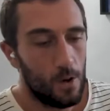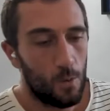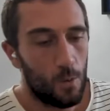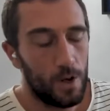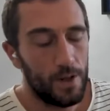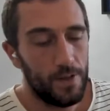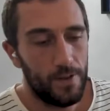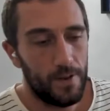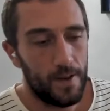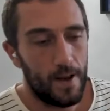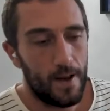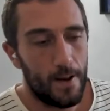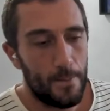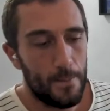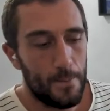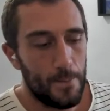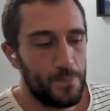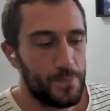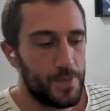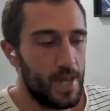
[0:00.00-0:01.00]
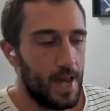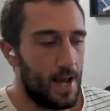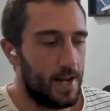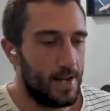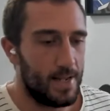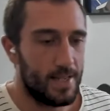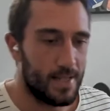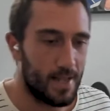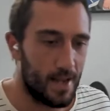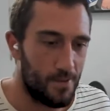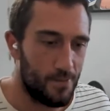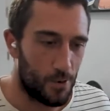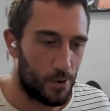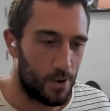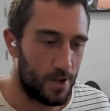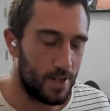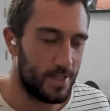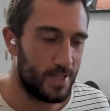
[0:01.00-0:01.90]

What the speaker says: What, let's say for